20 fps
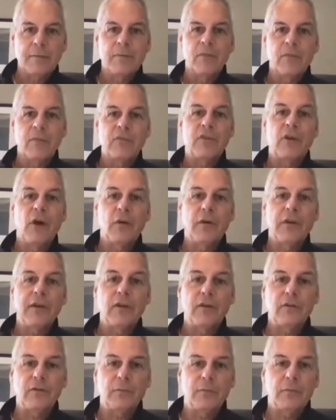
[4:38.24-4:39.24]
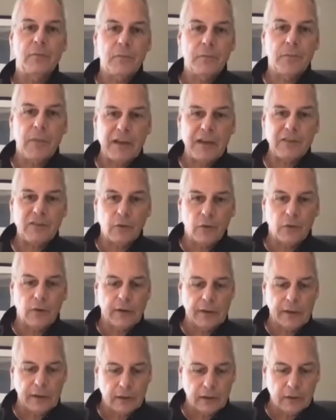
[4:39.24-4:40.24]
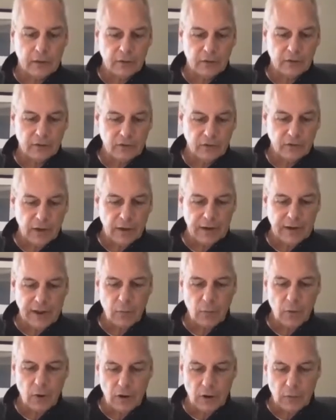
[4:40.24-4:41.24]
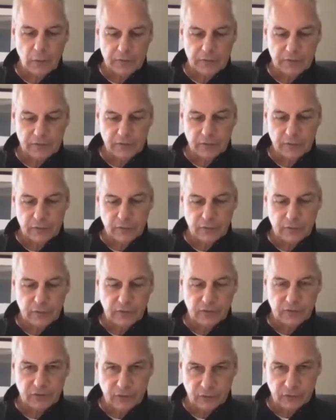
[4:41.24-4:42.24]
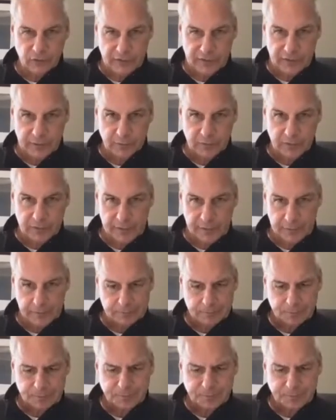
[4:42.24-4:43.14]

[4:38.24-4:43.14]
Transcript: so here's my story is, and I won't go into this too deeply,